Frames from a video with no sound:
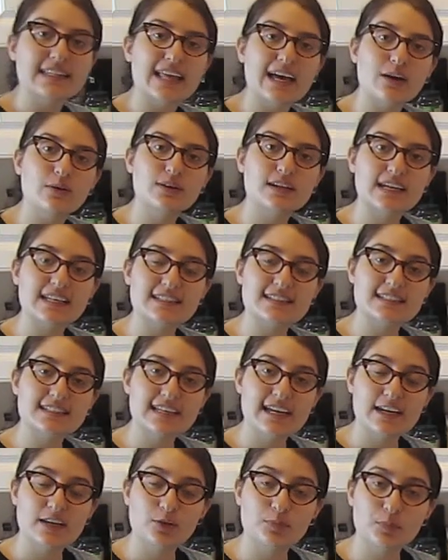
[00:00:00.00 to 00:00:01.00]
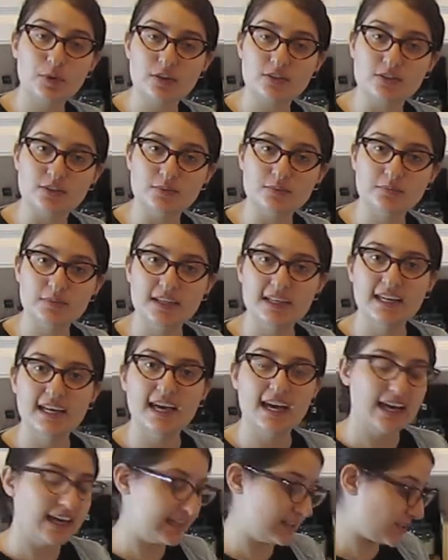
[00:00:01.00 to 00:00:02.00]
Now get the cake bottom
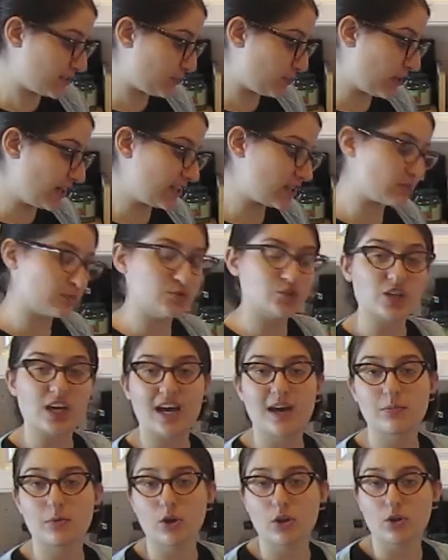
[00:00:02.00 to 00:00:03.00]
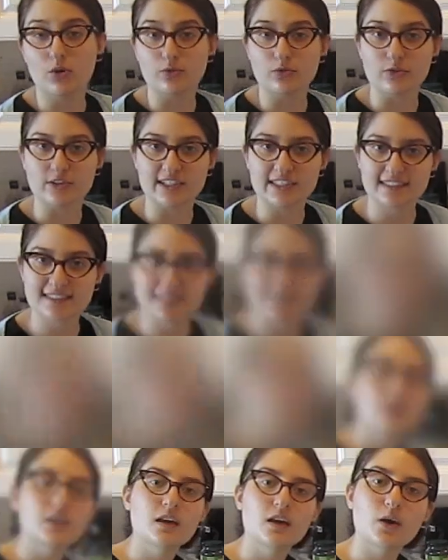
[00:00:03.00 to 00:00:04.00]
and spread some jam all over it.
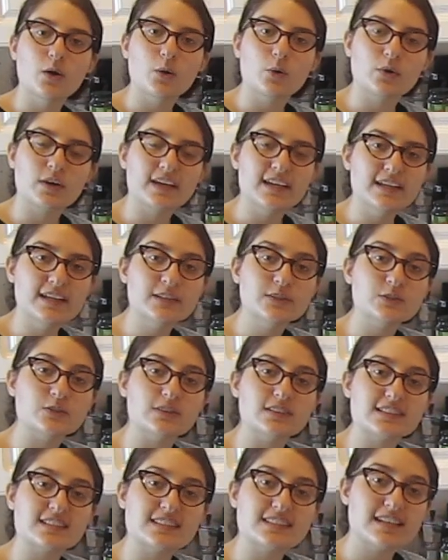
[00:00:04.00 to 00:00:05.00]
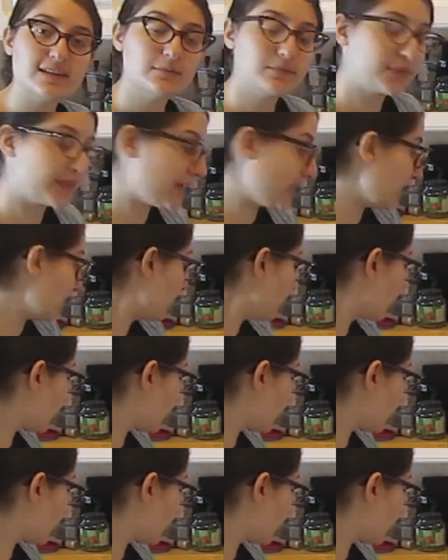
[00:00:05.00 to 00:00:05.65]
Okay, do the same thing